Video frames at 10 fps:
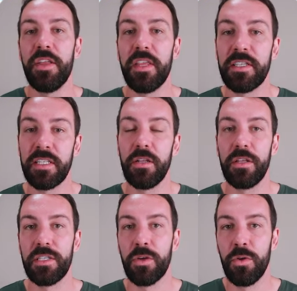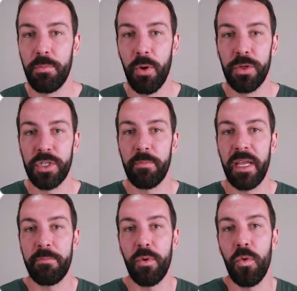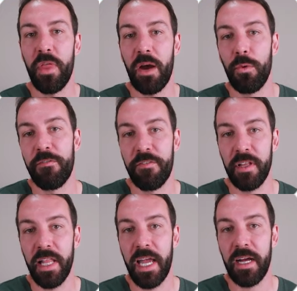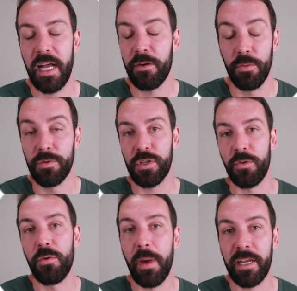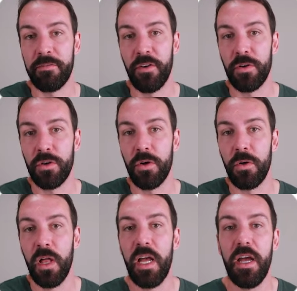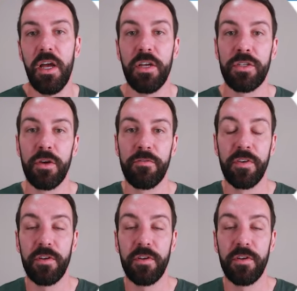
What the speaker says: there still is a good portion of people that will will make a phone call. So